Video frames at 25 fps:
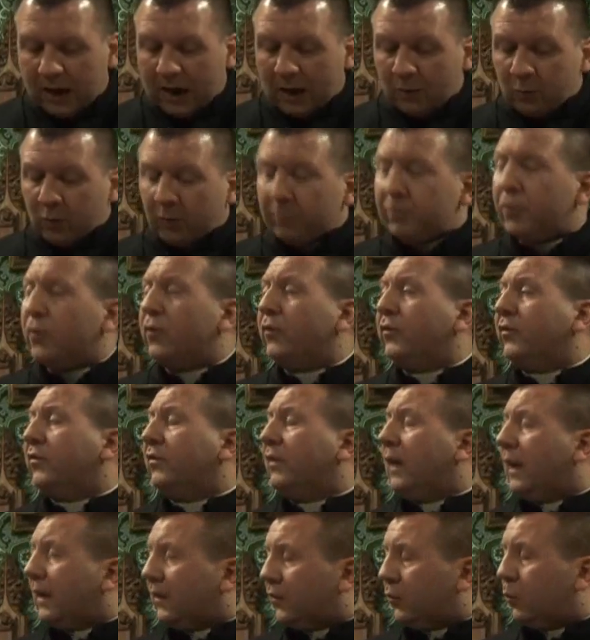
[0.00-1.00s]
and will push
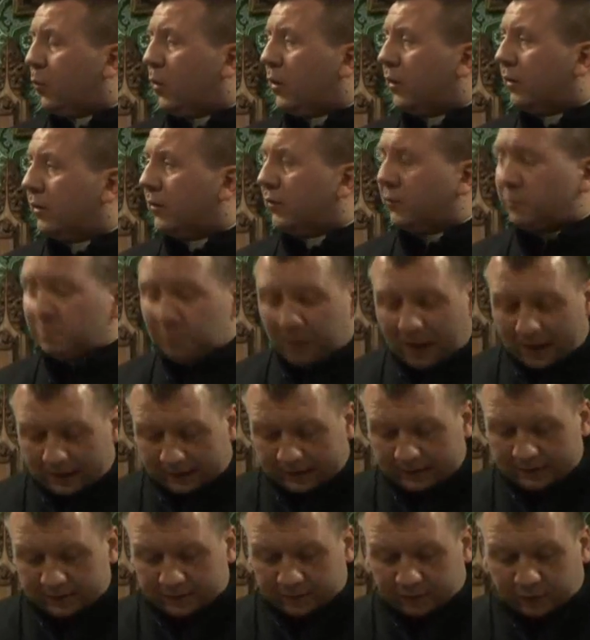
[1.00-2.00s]
sex workers
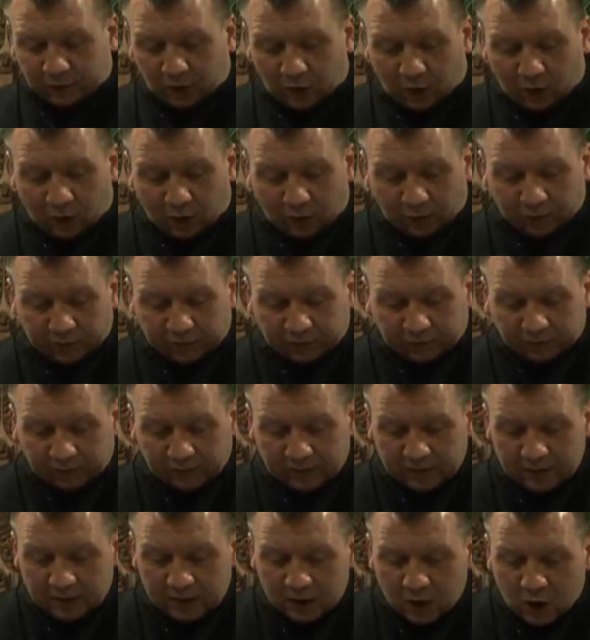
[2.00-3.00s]
back into cars
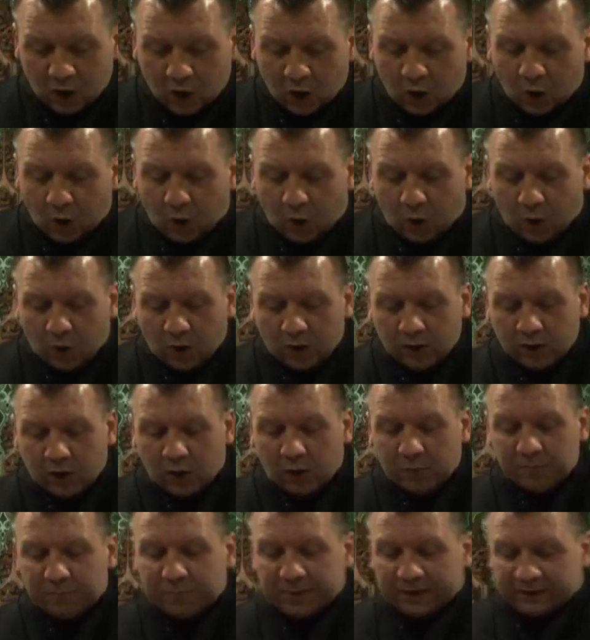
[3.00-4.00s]

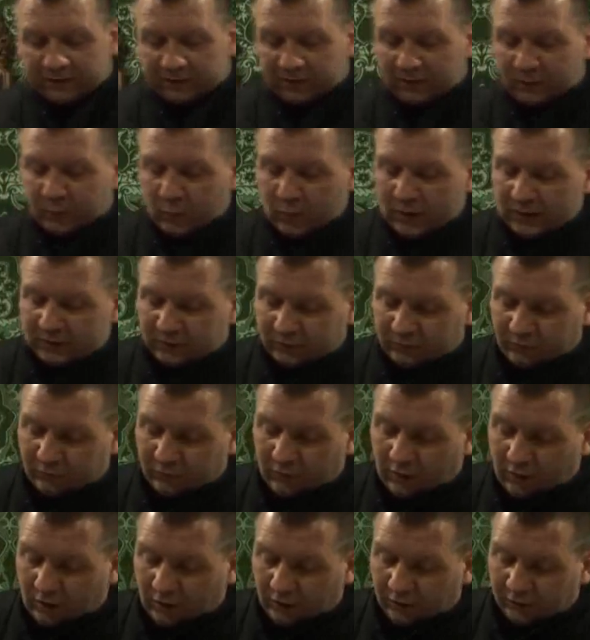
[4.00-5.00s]
or on bits of waste
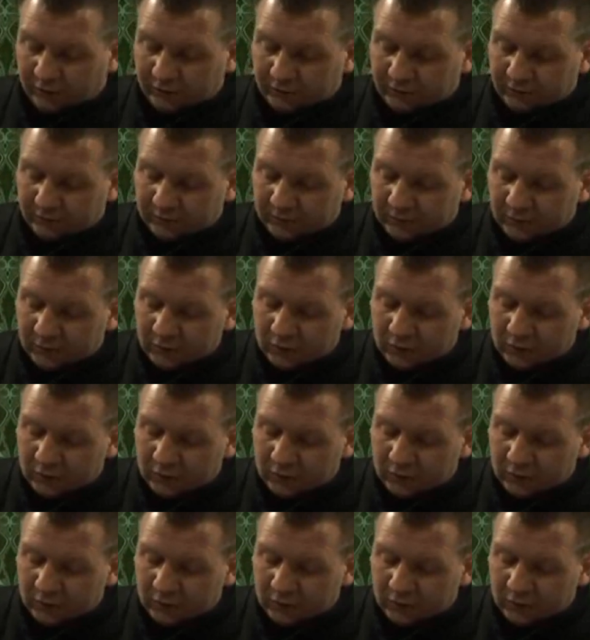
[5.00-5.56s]
ground